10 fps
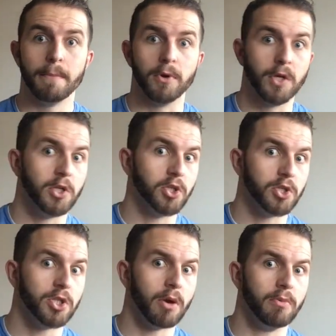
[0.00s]
but you
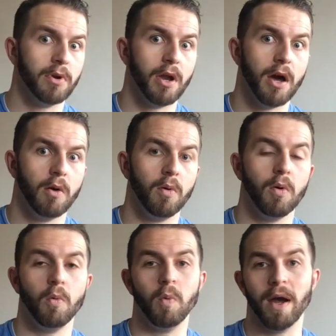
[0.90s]
just don't know
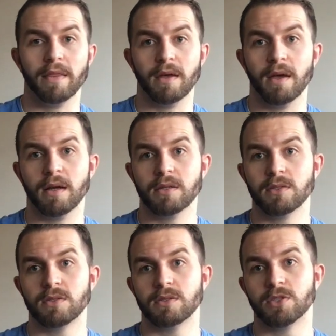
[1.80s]
whether
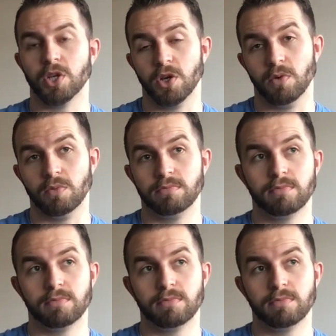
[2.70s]
to